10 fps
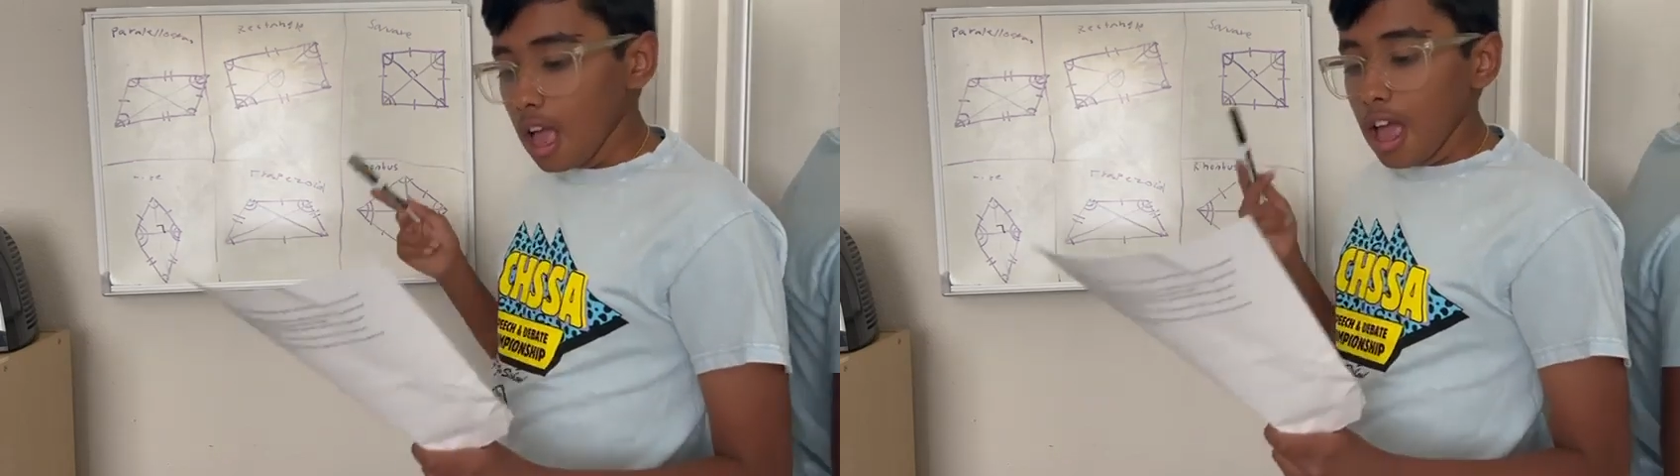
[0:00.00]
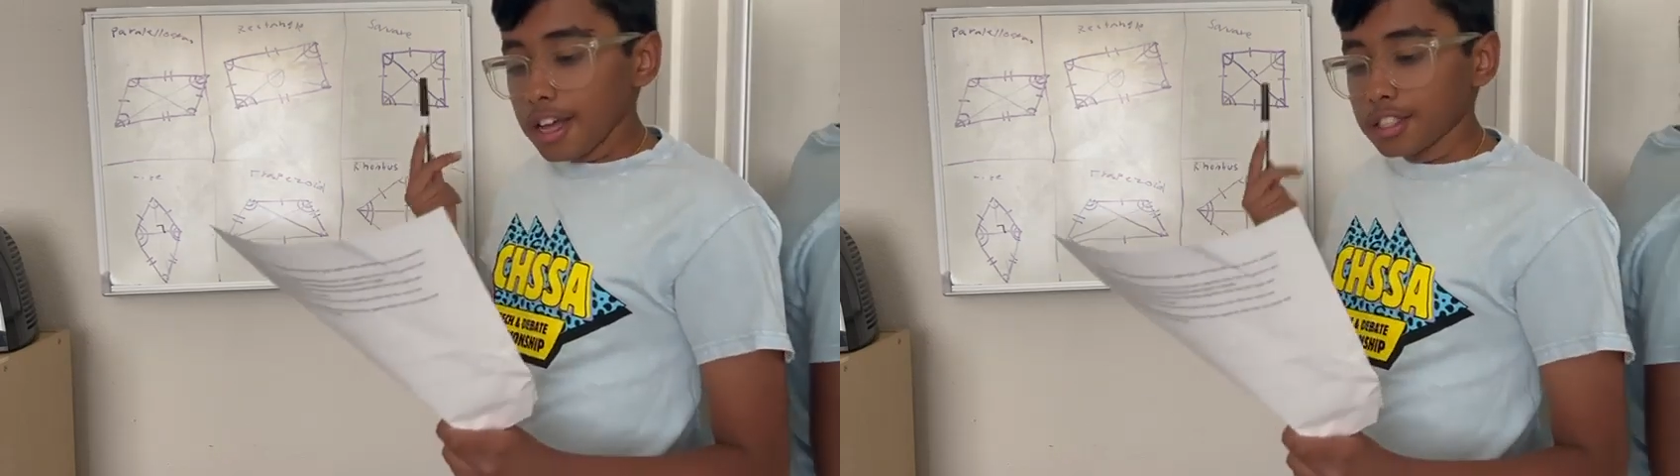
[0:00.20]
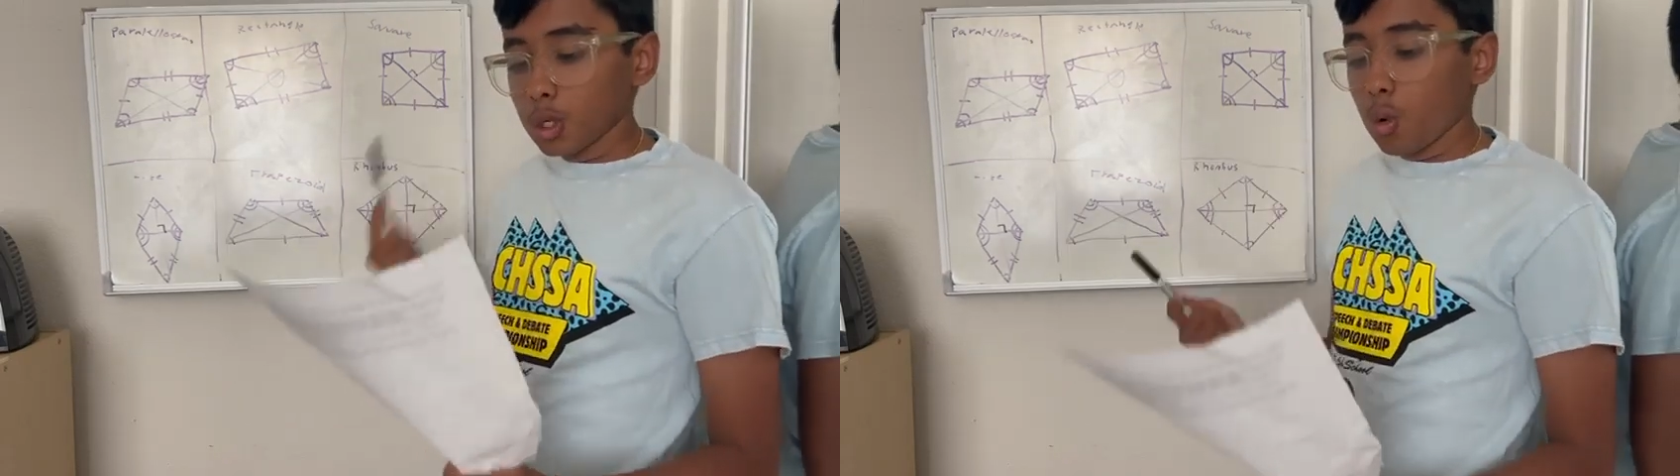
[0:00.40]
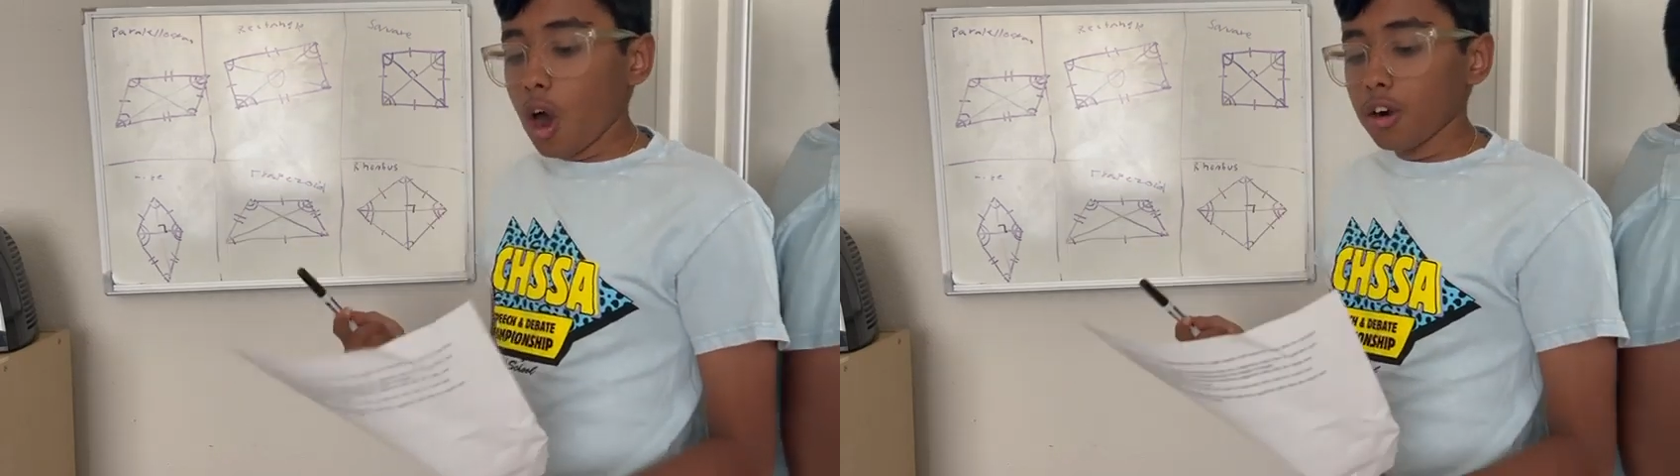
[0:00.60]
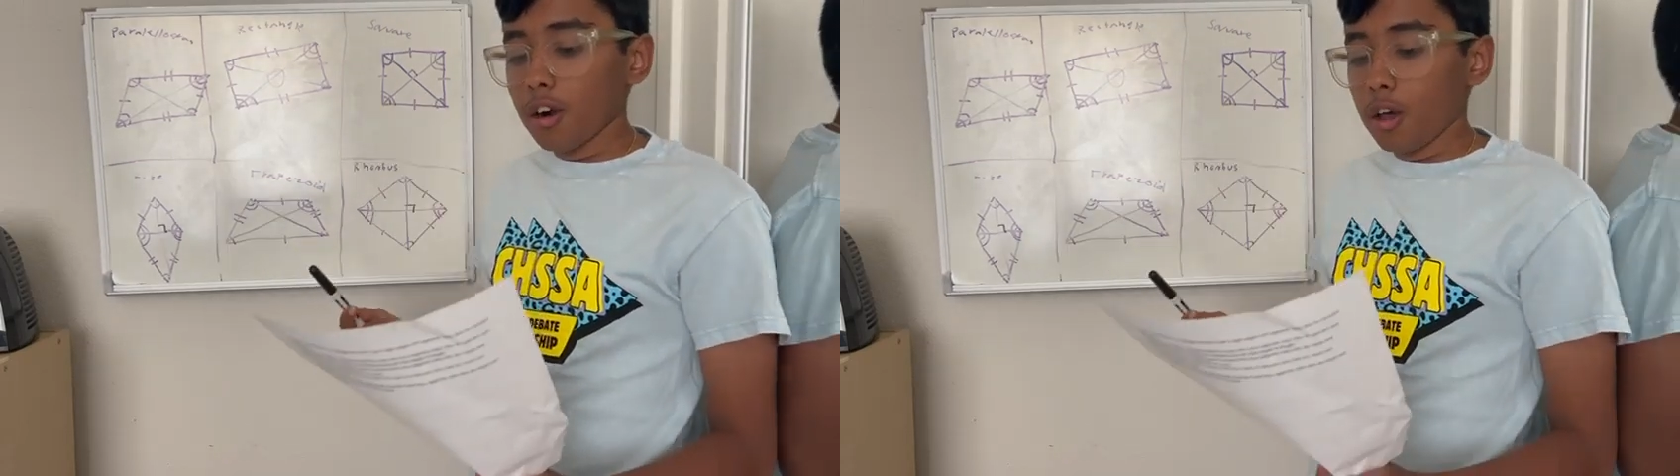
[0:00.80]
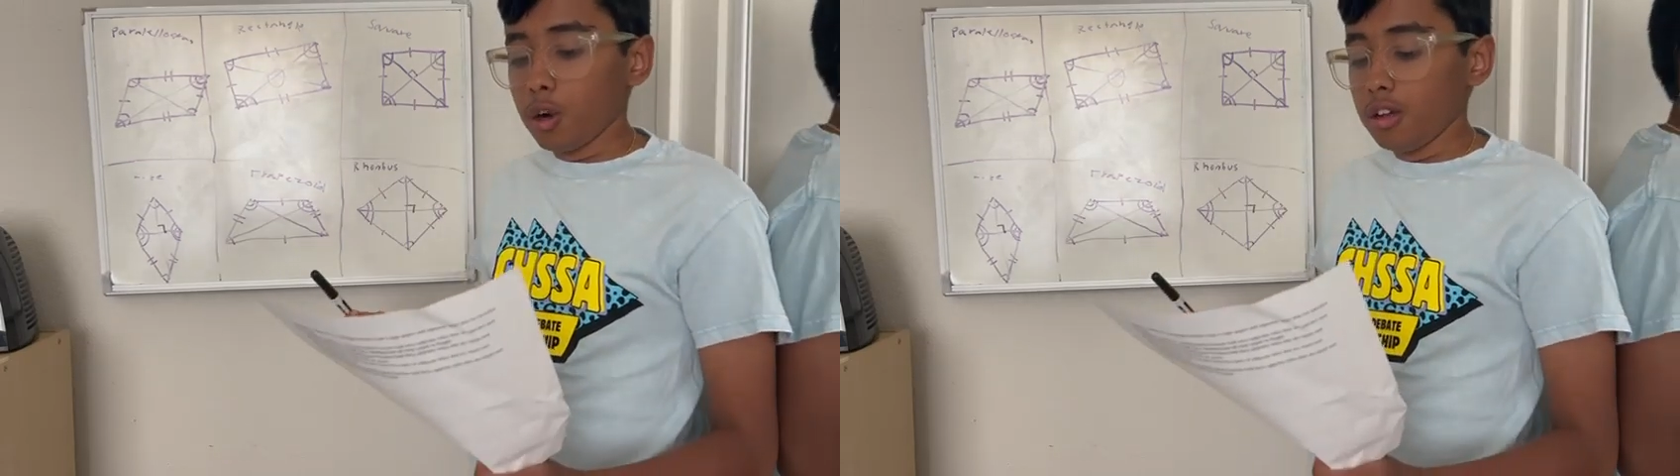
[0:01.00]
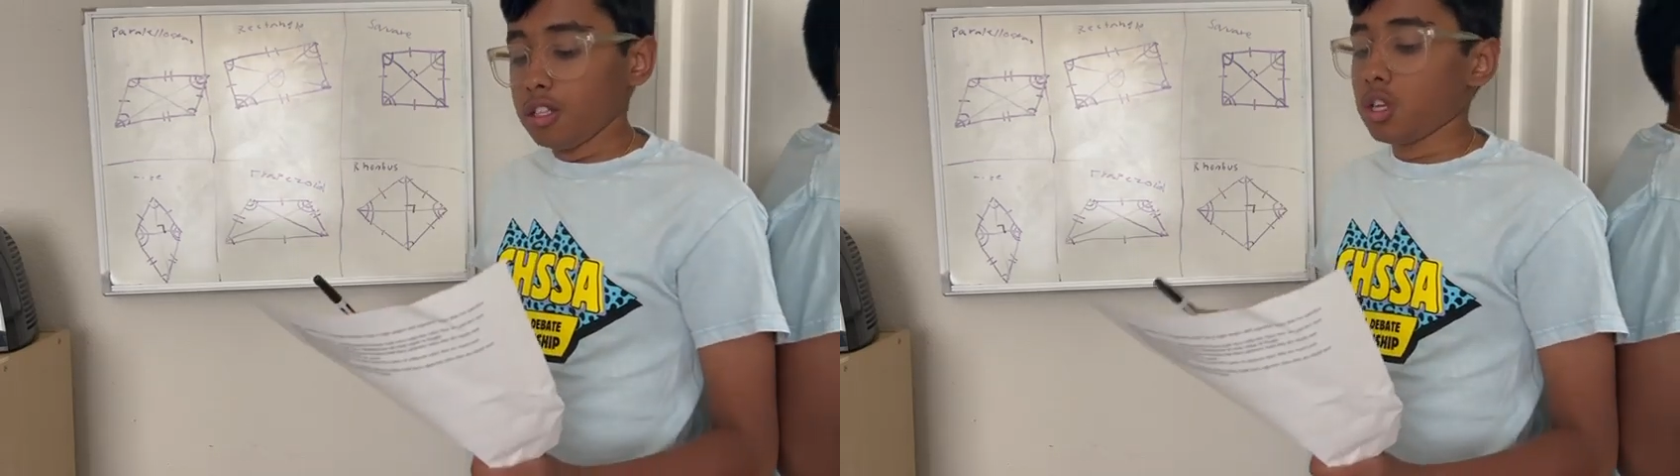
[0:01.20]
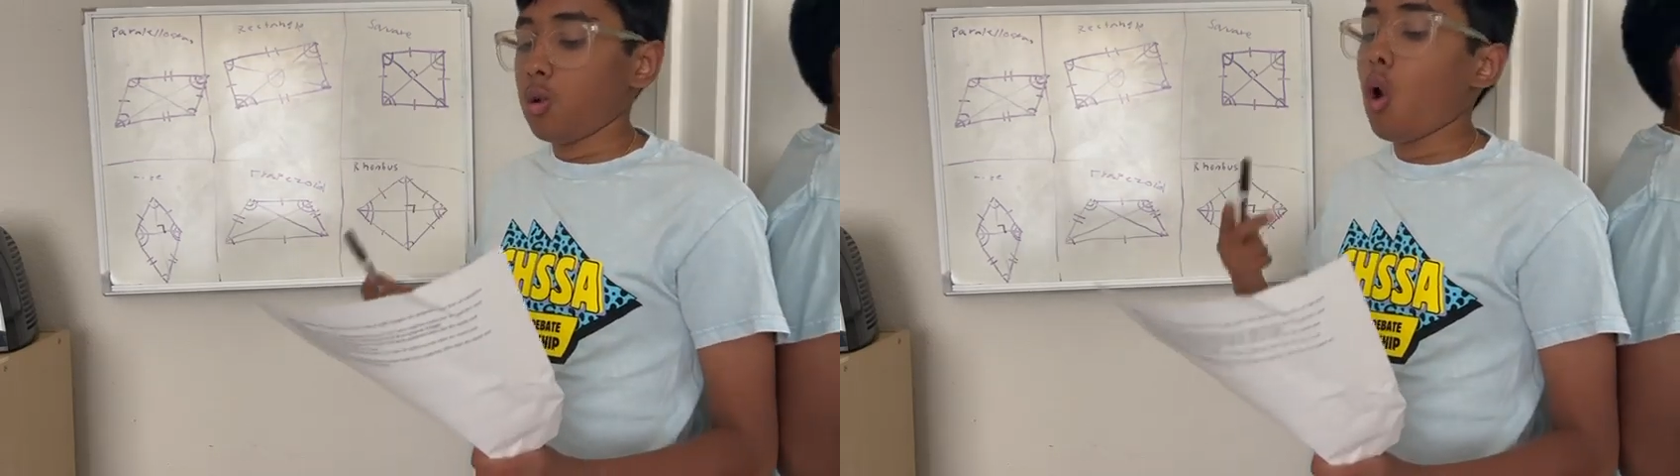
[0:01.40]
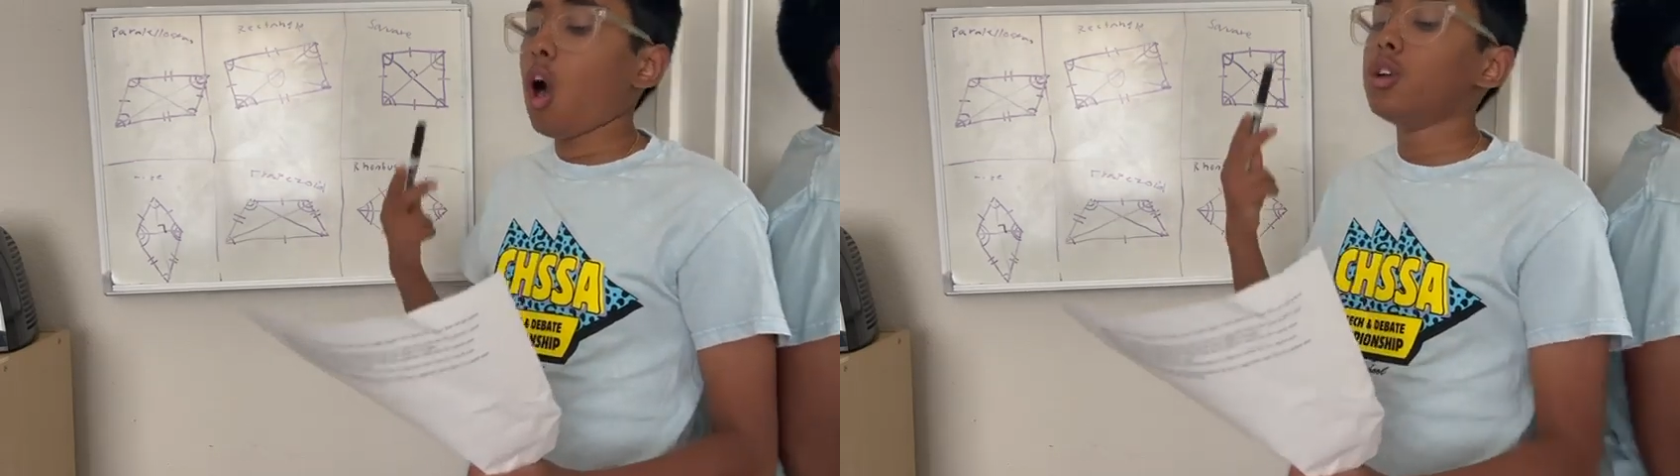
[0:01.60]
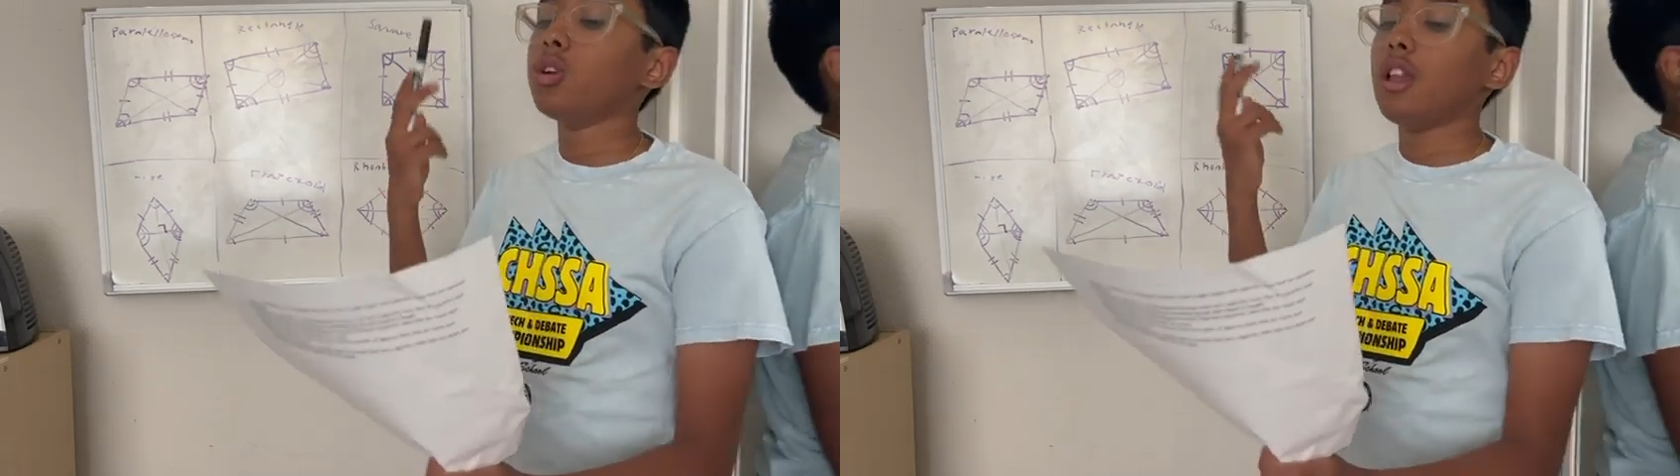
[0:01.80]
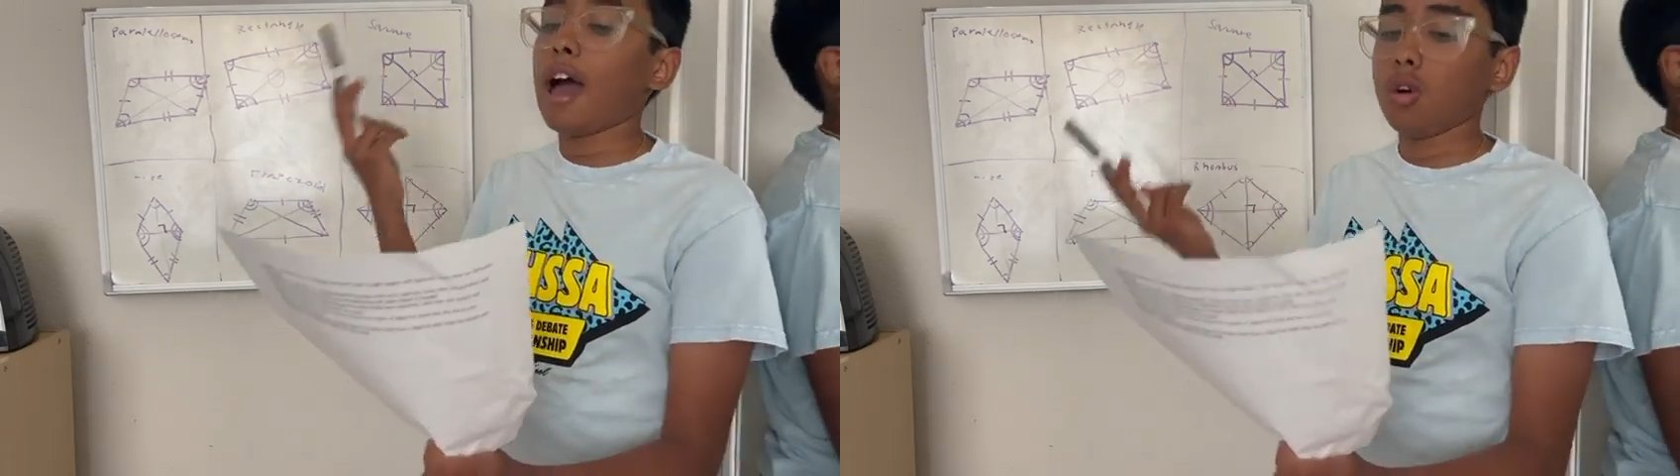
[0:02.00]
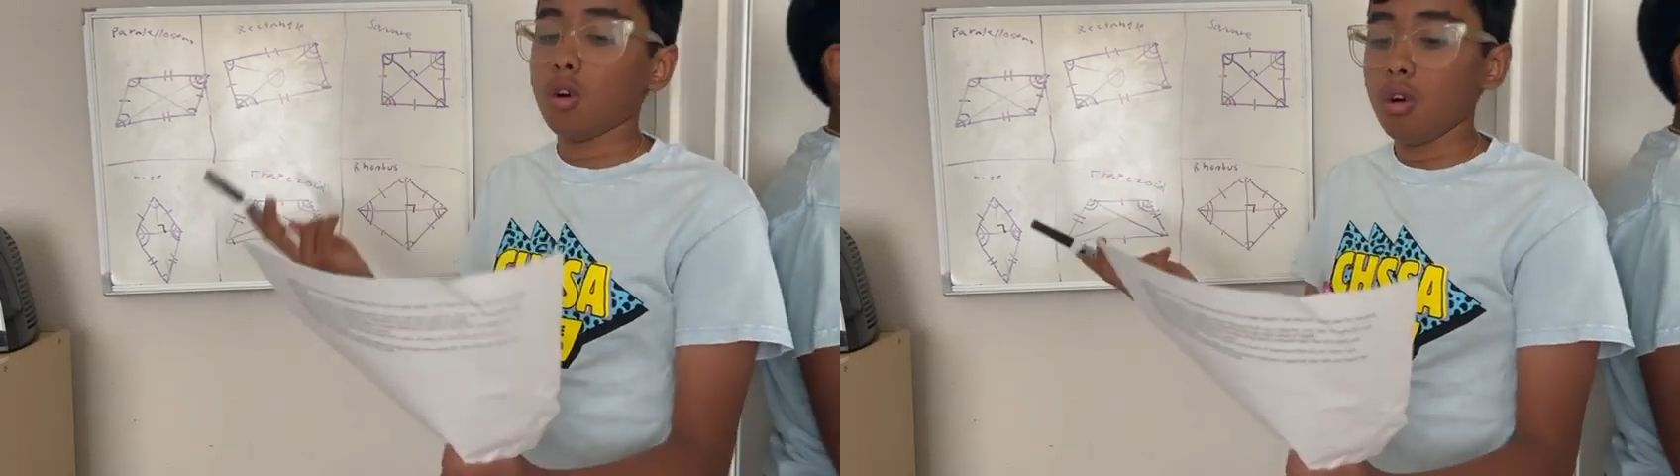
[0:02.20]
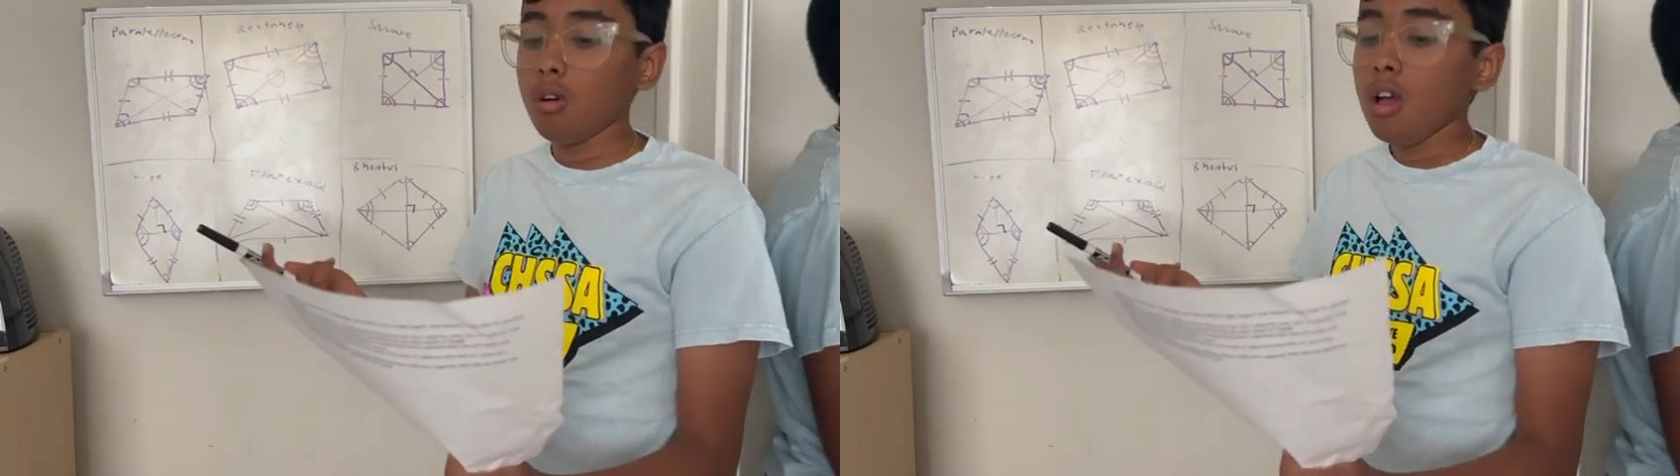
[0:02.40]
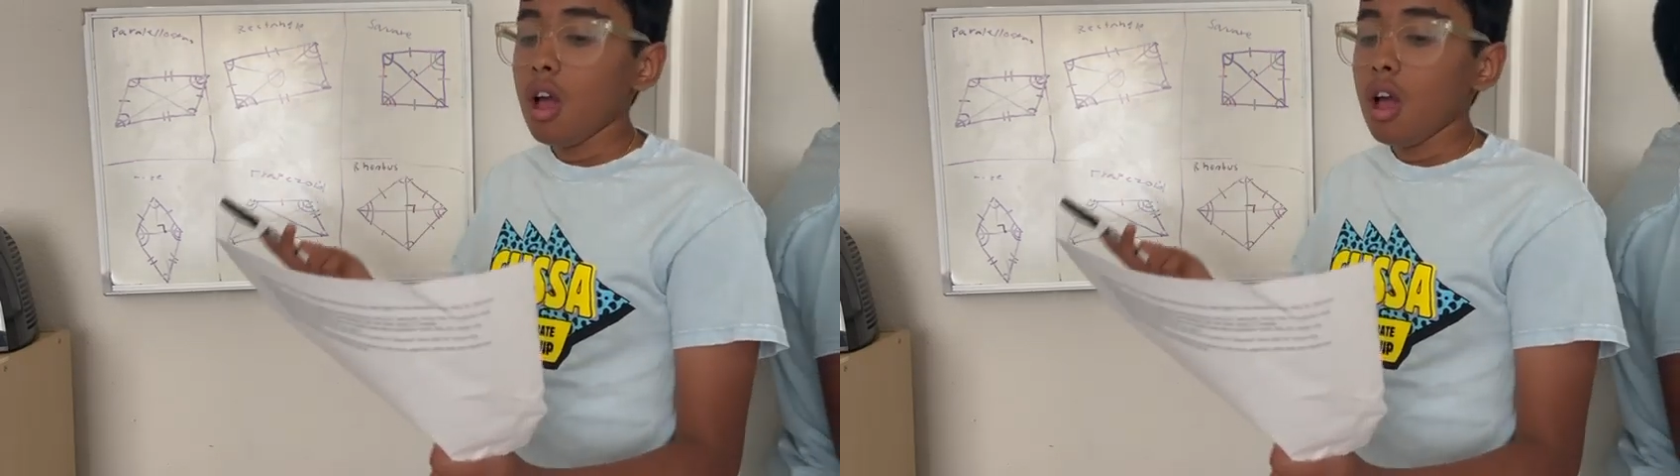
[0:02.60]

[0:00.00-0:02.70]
It's a quadrilateral